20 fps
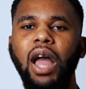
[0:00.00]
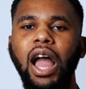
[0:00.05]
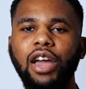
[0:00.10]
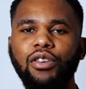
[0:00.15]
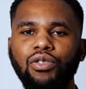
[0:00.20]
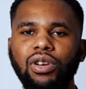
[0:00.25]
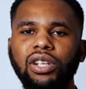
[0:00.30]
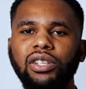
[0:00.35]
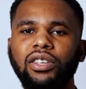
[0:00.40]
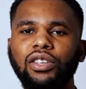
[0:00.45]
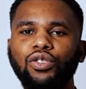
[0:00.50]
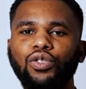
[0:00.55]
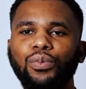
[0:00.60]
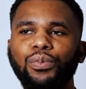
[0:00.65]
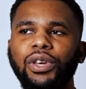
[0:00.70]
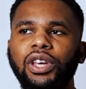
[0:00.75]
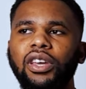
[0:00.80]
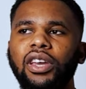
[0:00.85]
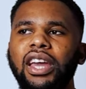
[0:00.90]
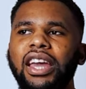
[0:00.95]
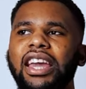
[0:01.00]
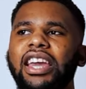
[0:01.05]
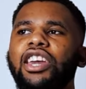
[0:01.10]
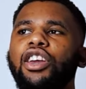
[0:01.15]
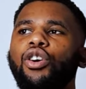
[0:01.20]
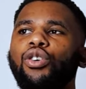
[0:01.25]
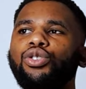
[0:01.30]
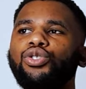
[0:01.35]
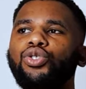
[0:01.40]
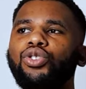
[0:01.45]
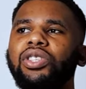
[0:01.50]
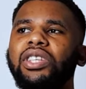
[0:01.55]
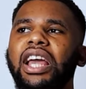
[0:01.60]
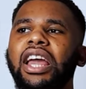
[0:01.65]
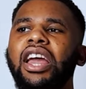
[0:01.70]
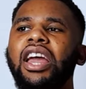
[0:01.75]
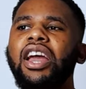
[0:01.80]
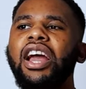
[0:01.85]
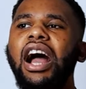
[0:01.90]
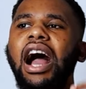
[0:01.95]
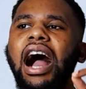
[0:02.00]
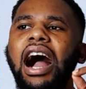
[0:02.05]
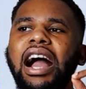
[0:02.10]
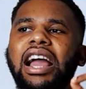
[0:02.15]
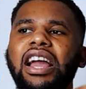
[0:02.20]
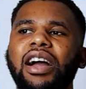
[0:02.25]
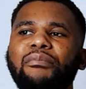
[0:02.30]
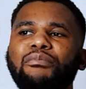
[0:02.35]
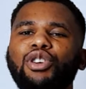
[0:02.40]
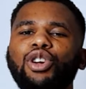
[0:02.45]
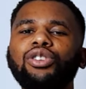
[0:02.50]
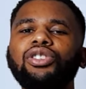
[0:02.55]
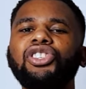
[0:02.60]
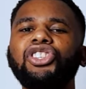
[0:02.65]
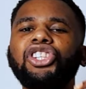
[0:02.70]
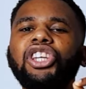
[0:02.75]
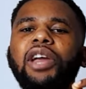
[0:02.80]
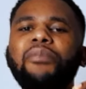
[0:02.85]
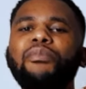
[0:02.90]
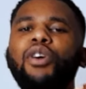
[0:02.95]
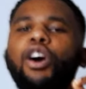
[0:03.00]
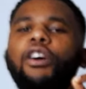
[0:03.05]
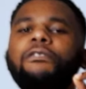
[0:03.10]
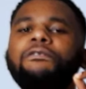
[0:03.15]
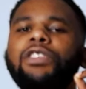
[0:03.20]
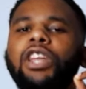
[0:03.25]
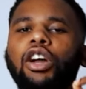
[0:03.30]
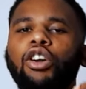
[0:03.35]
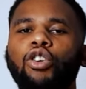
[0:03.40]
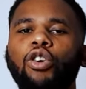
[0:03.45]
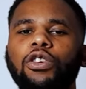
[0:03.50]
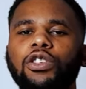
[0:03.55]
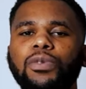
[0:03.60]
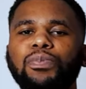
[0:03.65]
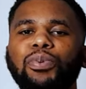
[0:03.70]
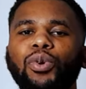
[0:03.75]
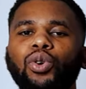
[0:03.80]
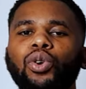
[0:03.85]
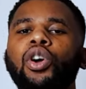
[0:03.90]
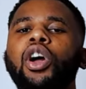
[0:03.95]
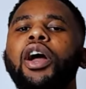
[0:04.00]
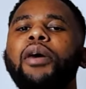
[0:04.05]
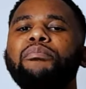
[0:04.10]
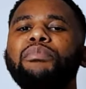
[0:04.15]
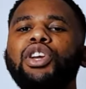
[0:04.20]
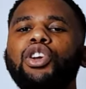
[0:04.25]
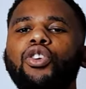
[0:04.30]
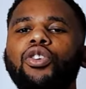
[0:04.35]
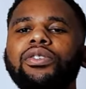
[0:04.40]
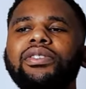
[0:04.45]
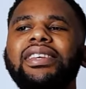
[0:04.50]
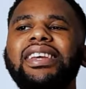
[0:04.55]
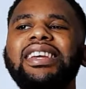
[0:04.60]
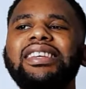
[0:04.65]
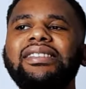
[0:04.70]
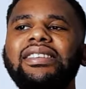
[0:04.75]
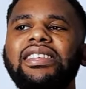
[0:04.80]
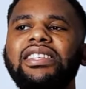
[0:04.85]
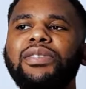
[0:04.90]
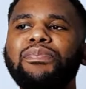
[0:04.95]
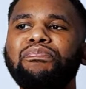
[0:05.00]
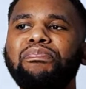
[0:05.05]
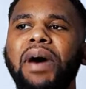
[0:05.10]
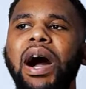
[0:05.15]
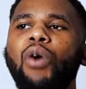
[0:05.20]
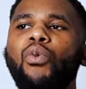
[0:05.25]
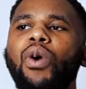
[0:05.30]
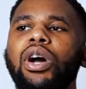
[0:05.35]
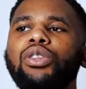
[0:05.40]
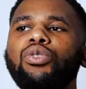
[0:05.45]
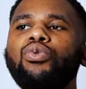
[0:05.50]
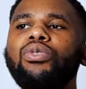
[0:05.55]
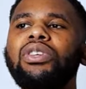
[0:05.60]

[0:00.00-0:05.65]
Are you listening to me? He also said, I am not ashamed of the gospel because it is power